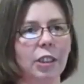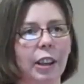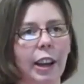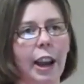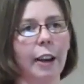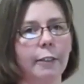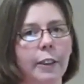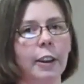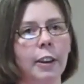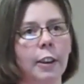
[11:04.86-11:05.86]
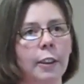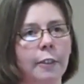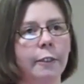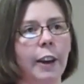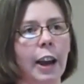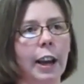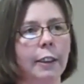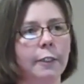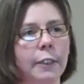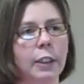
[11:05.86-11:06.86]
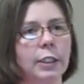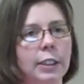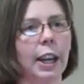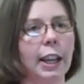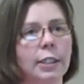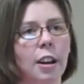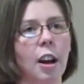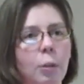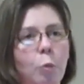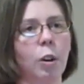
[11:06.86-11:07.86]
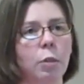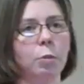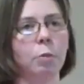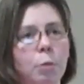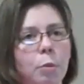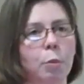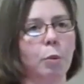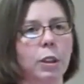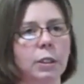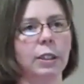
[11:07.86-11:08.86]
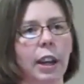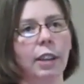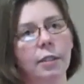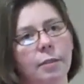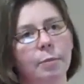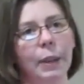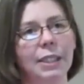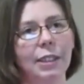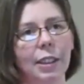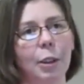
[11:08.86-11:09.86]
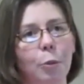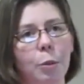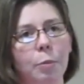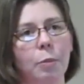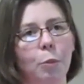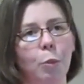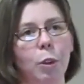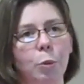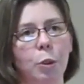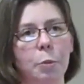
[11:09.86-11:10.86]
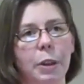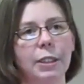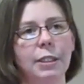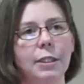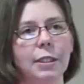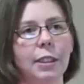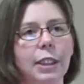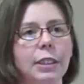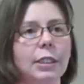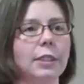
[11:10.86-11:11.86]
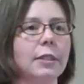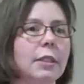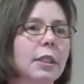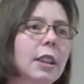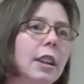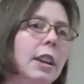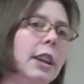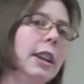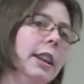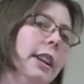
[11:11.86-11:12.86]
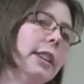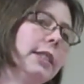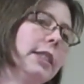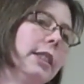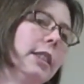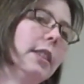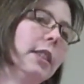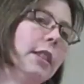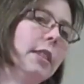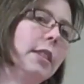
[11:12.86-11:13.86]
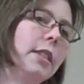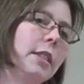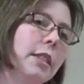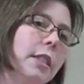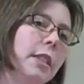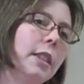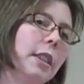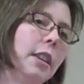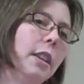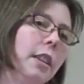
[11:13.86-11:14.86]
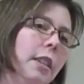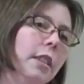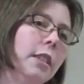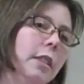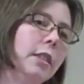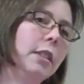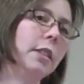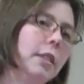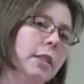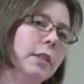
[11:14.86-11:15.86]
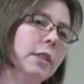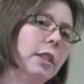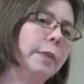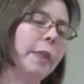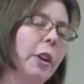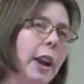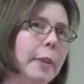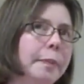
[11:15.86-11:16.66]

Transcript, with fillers: you can have five sites on one, one site, basically, one, one WordPress installation. Yes? Does each site have its own database? Okay.